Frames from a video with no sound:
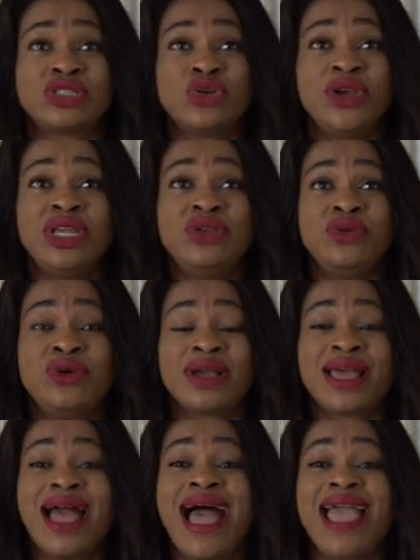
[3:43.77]
showing you
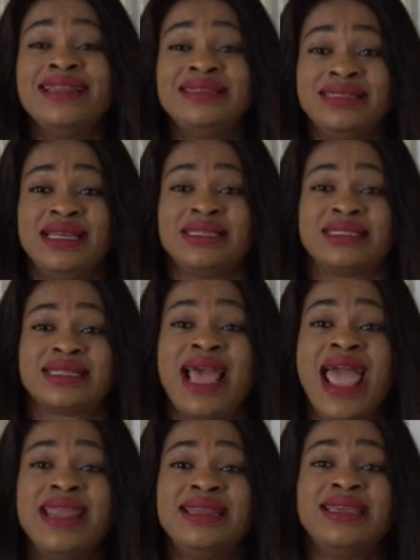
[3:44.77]
kindness,
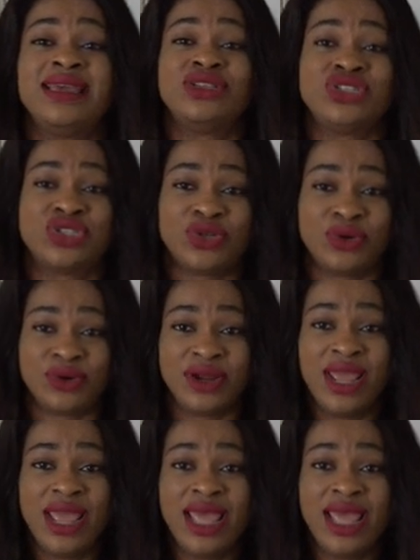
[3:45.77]
kind gesture.